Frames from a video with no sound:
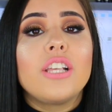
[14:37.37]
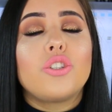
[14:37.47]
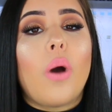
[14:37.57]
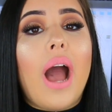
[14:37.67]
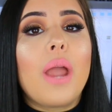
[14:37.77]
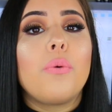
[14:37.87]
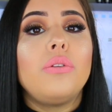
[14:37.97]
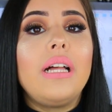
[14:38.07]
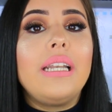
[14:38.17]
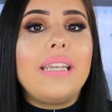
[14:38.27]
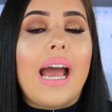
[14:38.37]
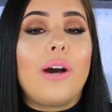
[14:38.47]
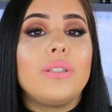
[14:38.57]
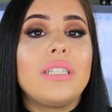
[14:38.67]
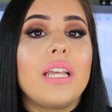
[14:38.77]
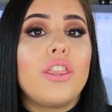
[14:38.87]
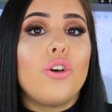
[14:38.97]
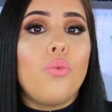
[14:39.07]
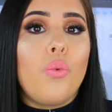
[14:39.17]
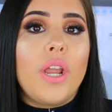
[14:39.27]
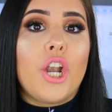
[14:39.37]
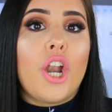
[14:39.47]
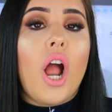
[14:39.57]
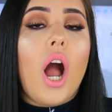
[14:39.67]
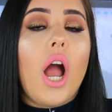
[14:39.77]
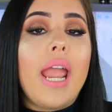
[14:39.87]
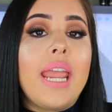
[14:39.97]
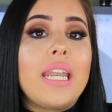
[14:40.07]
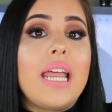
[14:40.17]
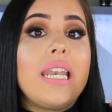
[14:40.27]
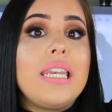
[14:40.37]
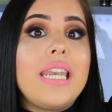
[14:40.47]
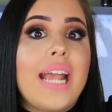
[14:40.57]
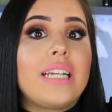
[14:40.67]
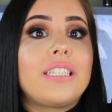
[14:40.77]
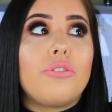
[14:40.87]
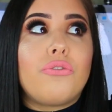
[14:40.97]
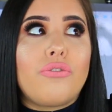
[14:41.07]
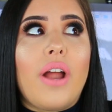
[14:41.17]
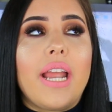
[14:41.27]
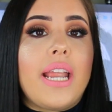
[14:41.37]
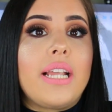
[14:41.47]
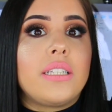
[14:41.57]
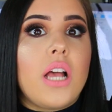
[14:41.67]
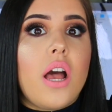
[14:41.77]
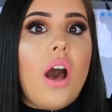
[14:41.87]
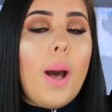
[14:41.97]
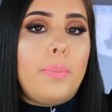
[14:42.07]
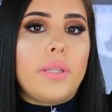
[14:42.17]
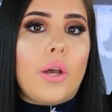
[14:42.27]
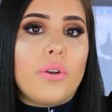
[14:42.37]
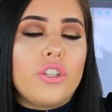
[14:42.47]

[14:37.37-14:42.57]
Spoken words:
so I will announce the winner in next Friday's upload.